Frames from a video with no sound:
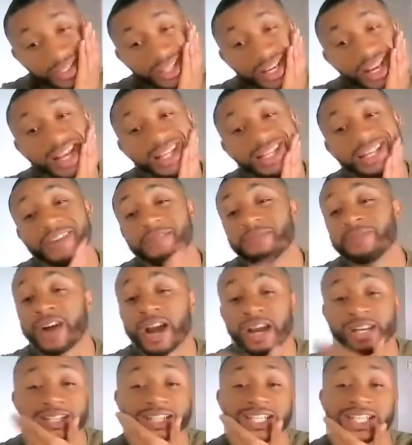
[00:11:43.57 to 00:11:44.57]
And then
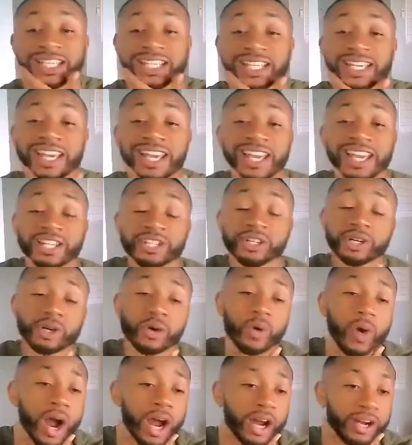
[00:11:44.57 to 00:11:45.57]
finally, your
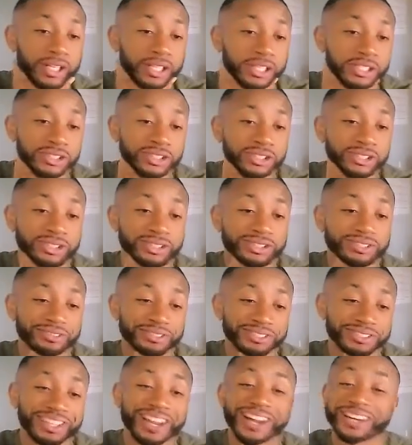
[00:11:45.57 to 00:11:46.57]
inquiries.
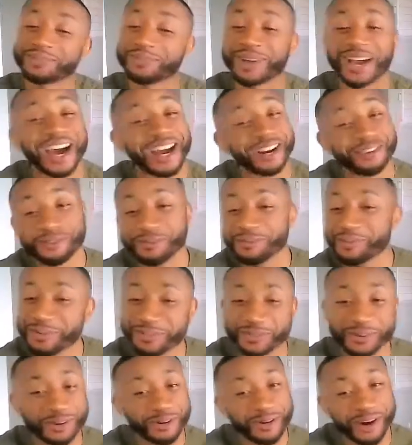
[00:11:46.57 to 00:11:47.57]
We talked about how to
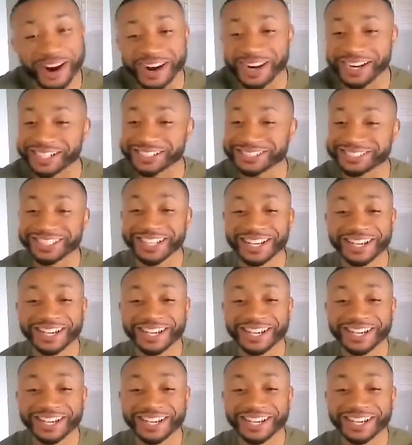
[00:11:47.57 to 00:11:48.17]
remove inquiries.